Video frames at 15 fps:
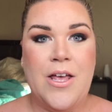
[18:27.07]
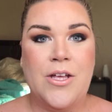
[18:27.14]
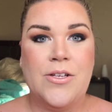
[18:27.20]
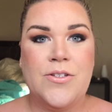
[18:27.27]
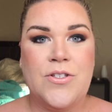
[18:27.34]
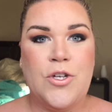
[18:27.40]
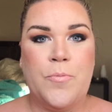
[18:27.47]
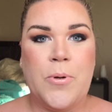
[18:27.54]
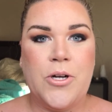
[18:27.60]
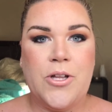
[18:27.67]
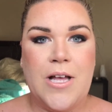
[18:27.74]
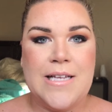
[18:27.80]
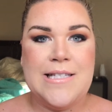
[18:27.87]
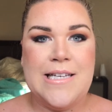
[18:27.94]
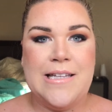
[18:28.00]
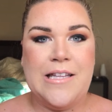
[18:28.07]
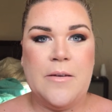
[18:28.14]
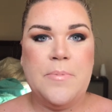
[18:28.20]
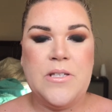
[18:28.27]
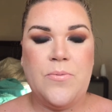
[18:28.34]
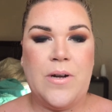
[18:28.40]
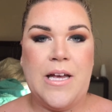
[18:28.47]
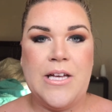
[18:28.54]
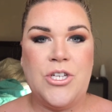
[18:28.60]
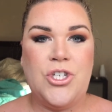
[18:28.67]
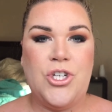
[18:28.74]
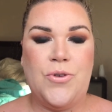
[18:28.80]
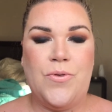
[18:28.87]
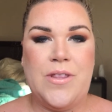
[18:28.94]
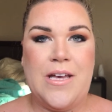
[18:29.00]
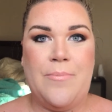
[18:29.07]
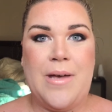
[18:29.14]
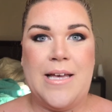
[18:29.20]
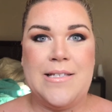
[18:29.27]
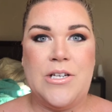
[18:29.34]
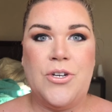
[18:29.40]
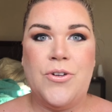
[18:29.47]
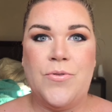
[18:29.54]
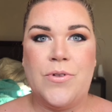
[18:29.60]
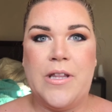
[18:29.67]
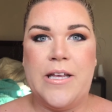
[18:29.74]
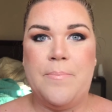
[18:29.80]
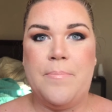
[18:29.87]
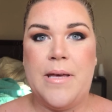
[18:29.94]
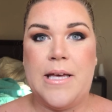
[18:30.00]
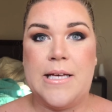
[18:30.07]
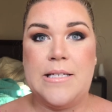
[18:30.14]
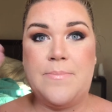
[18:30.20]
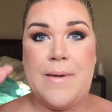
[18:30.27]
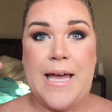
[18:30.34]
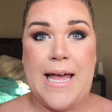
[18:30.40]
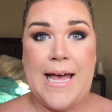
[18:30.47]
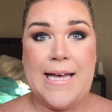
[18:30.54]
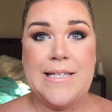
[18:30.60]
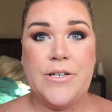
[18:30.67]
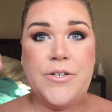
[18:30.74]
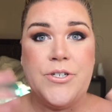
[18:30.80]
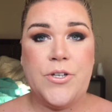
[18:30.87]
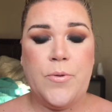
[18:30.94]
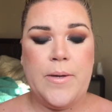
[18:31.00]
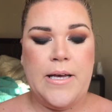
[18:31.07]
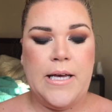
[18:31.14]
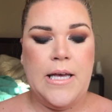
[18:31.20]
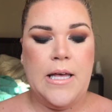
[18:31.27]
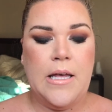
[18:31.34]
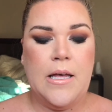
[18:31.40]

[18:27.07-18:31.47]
super glossy lips when I do them as a nude lip because my eyes are so big.